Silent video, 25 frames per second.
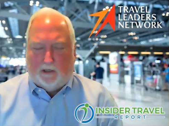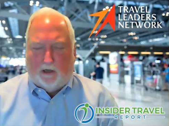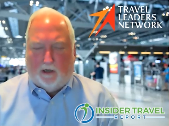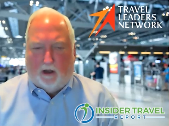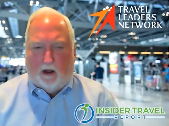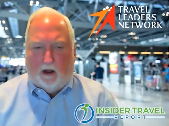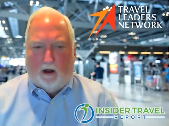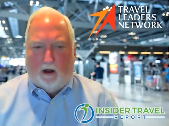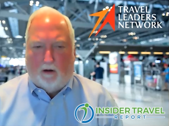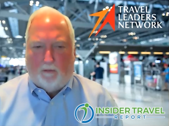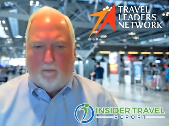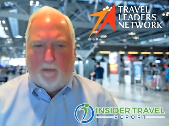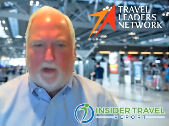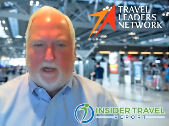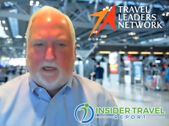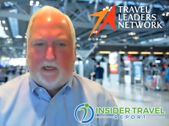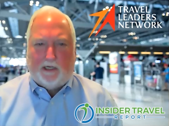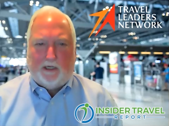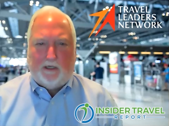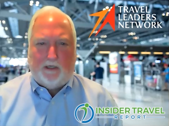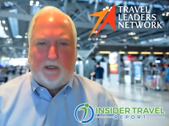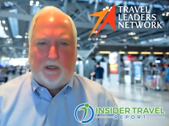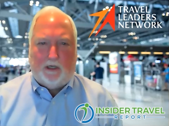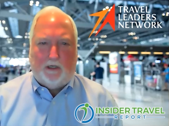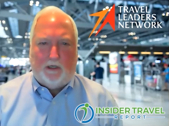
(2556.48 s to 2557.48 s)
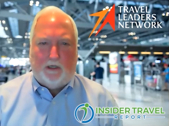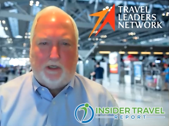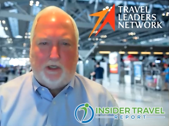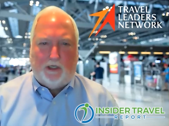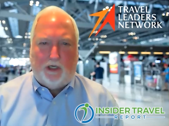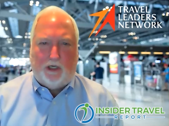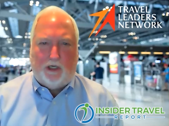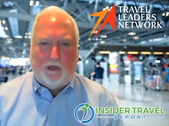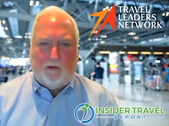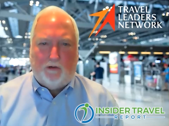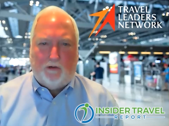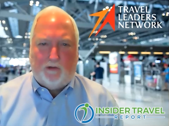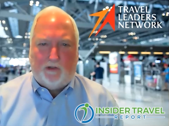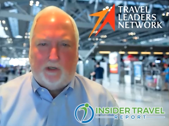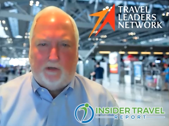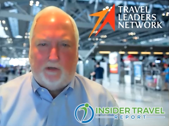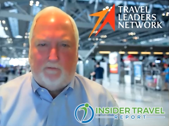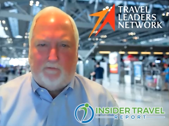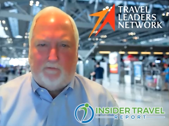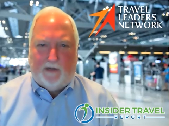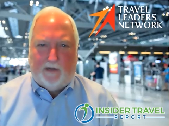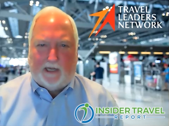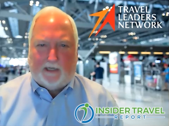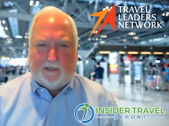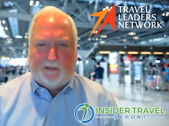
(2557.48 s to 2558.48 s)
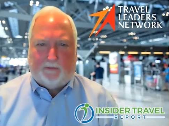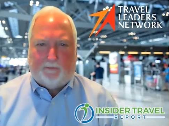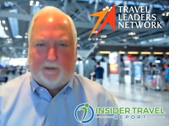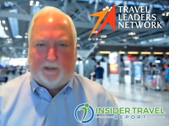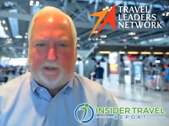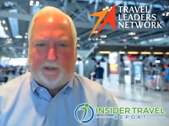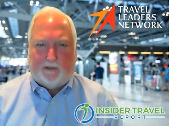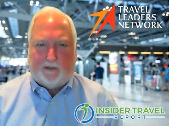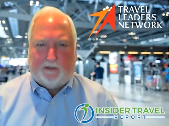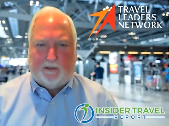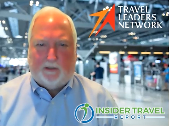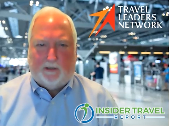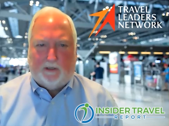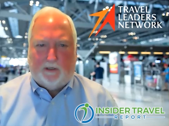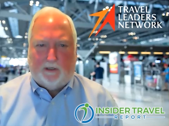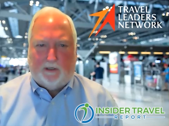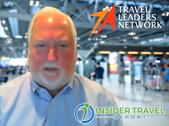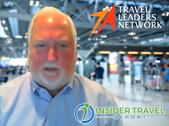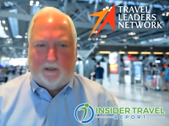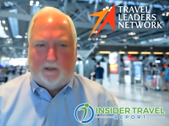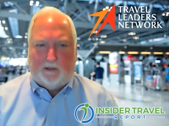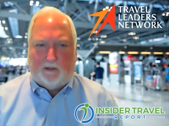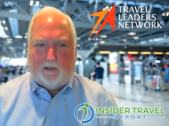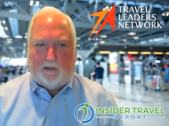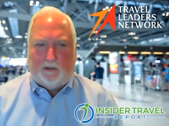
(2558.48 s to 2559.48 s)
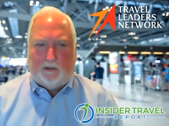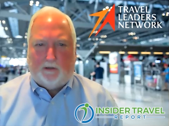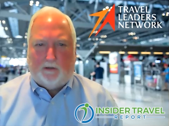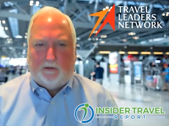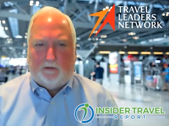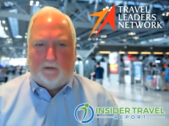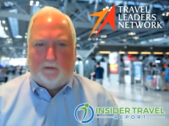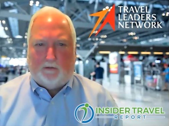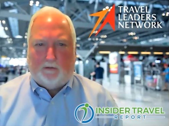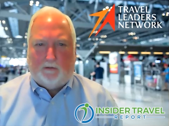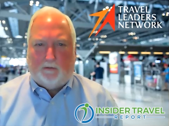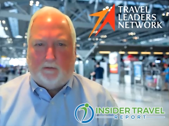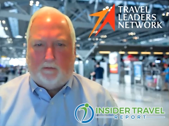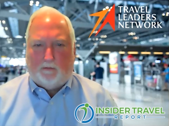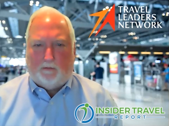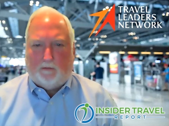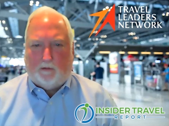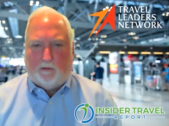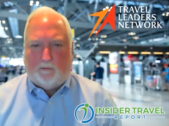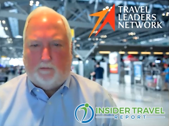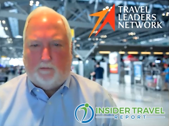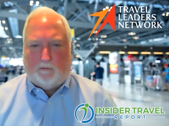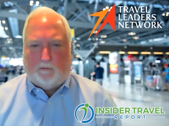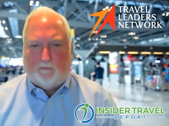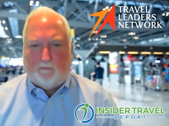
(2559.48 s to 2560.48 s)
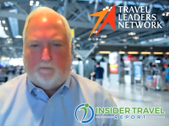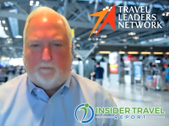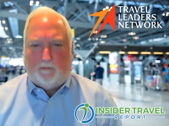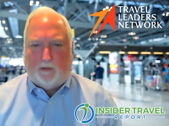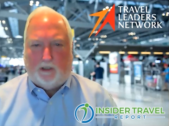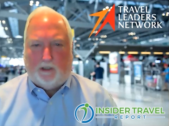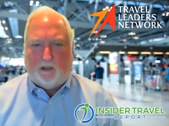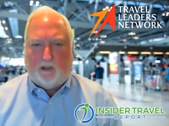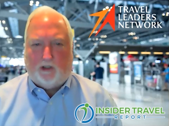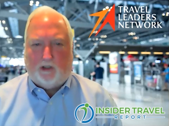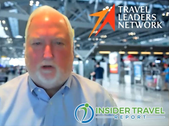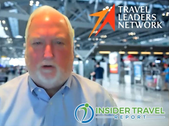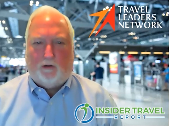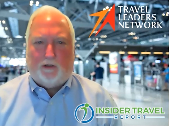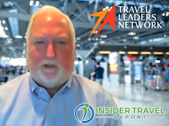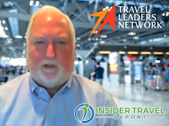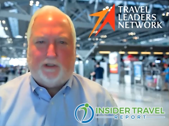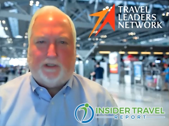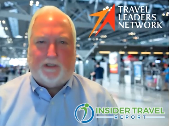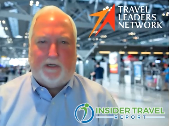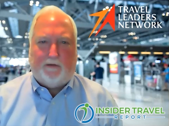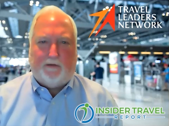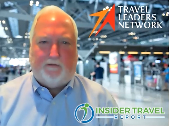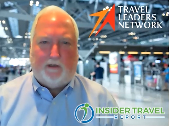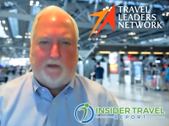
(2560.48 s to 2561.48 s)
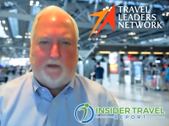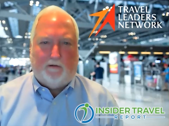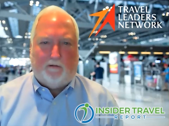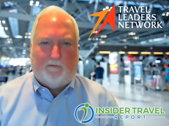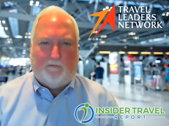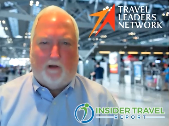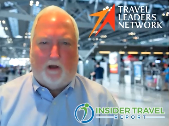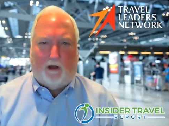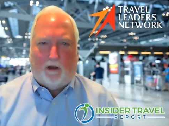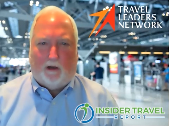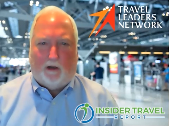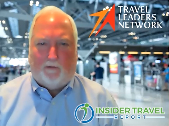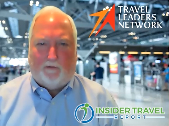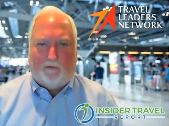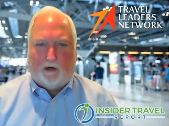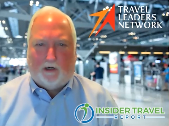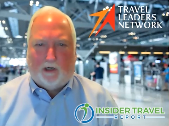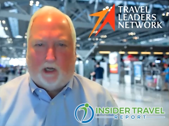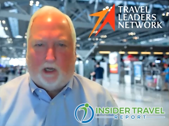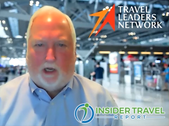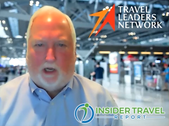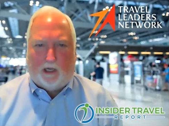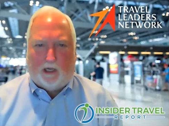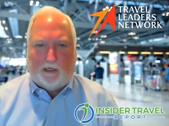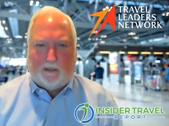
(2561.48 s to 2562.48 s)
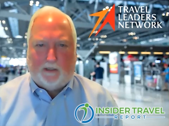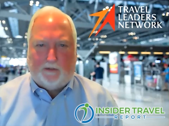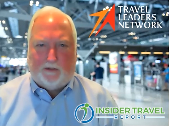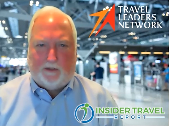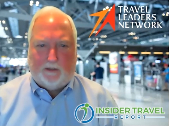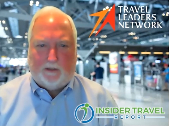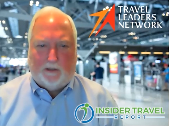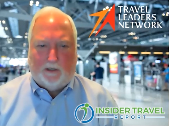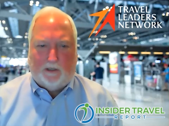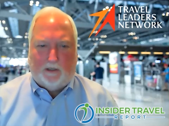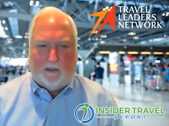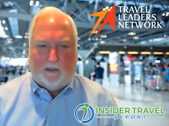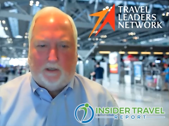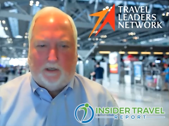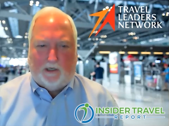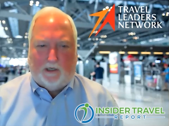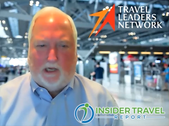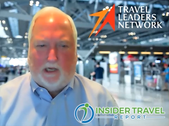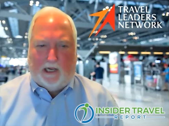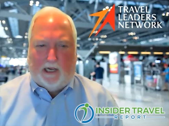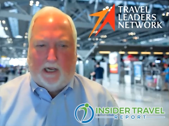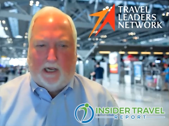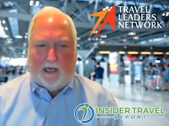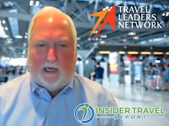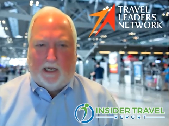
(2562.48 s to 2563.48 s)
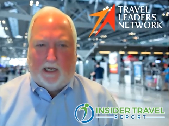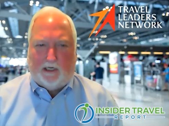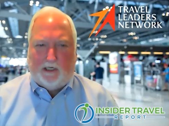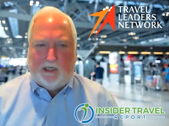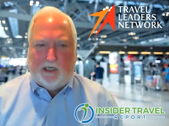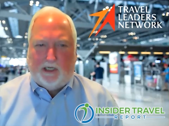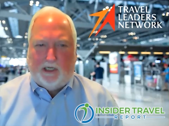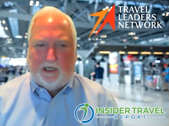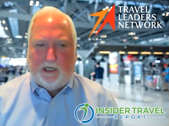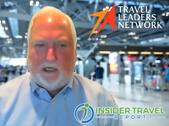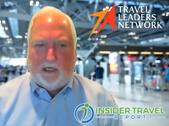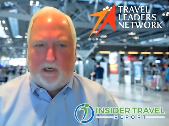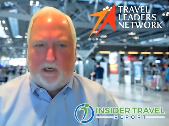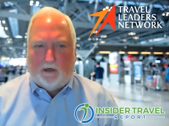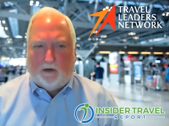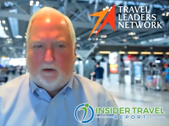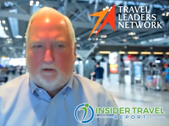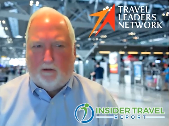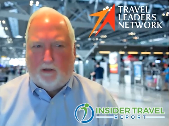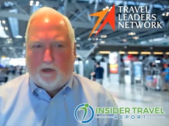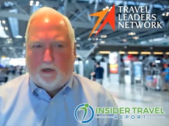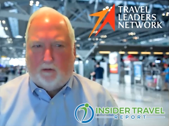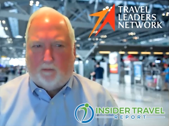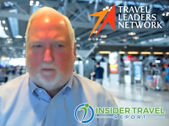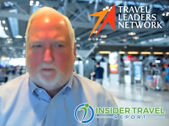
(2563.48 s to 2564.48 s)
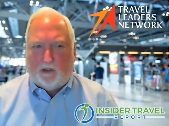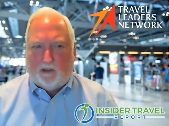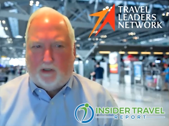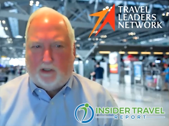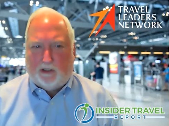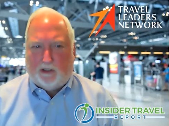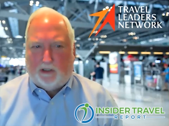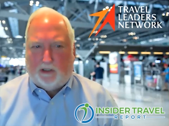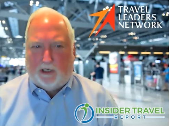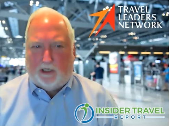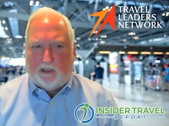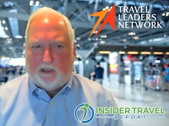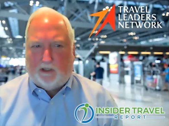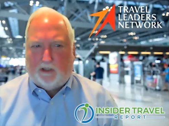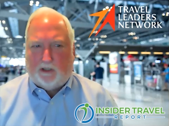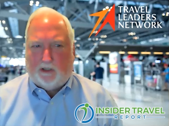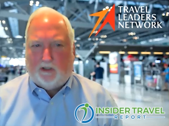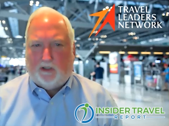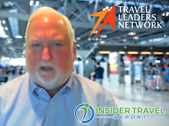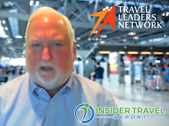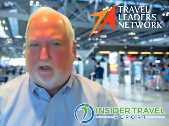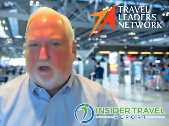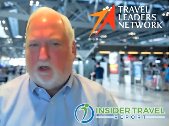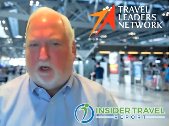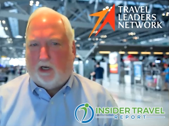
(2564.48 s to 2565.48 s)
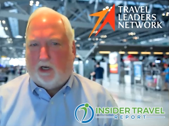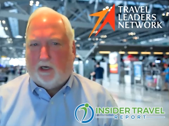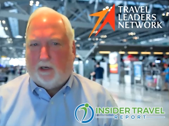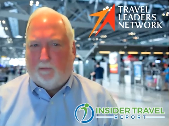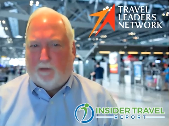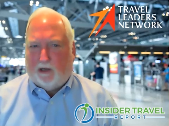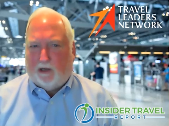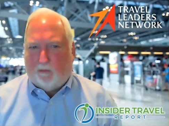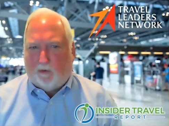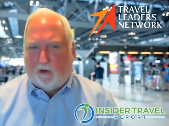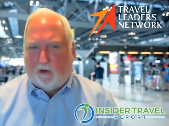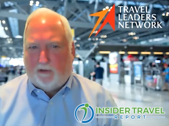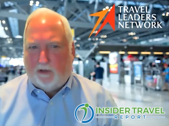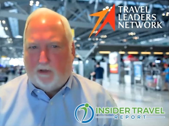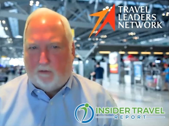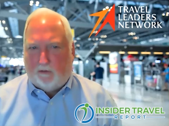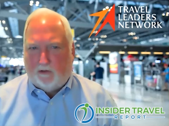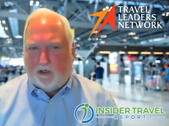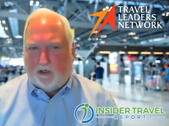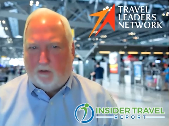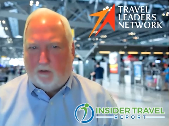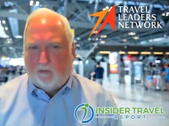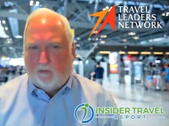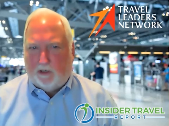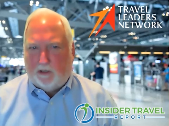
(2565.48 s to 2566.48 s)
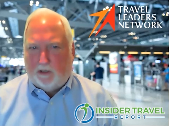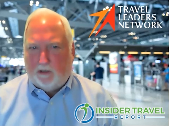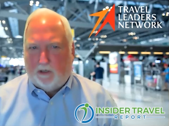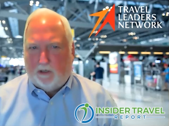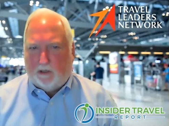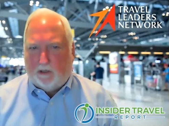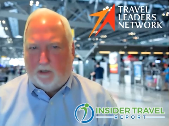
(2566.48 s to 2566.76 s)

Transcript: are making huge investments to ensure the safety of all of our clients, and to hear their presentations and talk about what they're doing